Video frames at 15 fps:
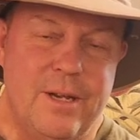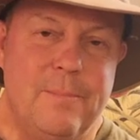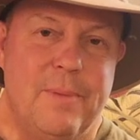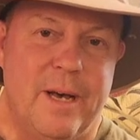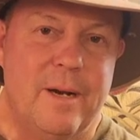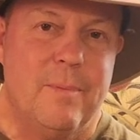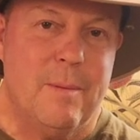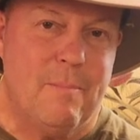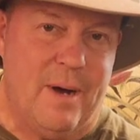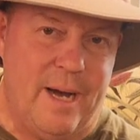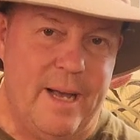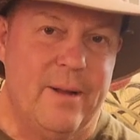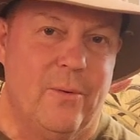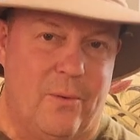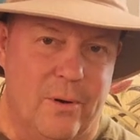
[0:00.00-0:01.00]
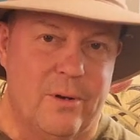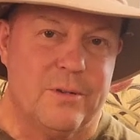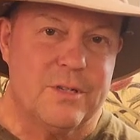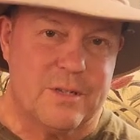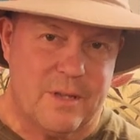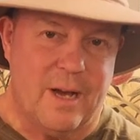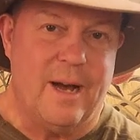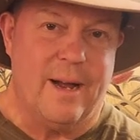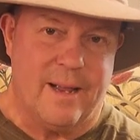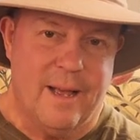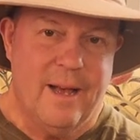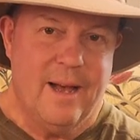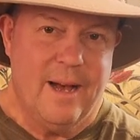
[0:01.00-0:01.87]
you better be buying oil stock.